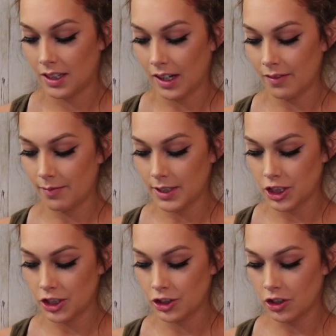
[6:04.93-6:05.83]
I've
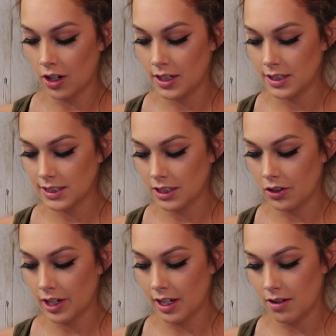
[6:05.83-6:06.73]
mentioned trying to slow
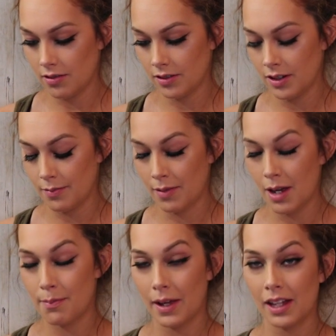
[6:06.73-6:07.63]
down.
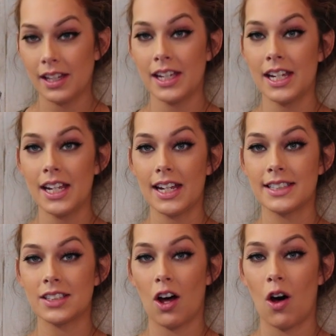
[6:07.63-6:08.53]
My belly
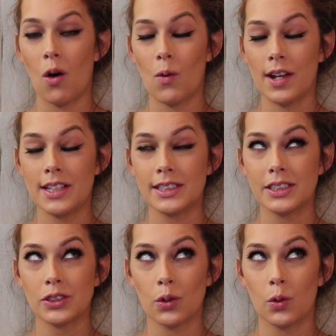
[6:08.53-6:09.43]
is always
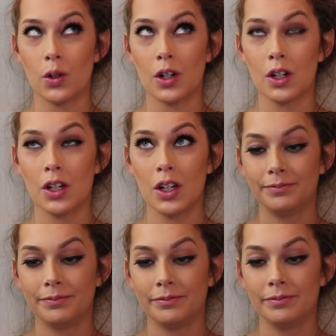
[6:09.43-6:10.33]
sore.
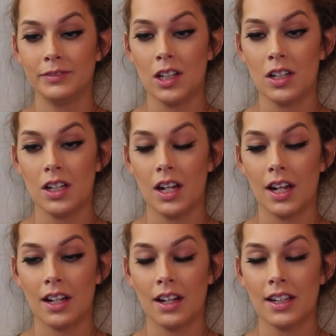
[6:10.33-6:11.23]
Not,
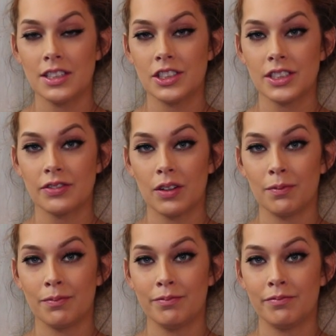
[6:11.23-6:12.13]
I, I guess just
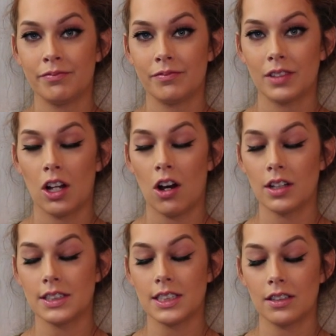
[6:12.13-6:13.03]
from
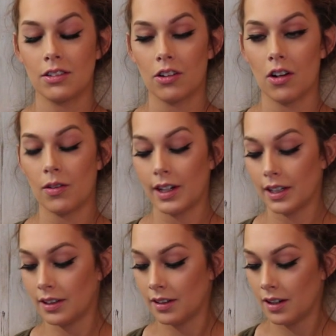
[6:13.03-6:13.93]
constant
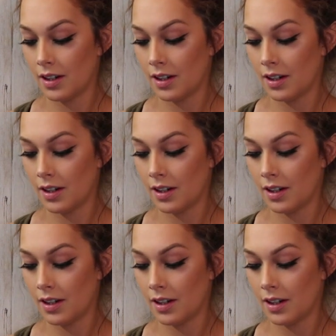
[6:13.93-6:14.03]
growing.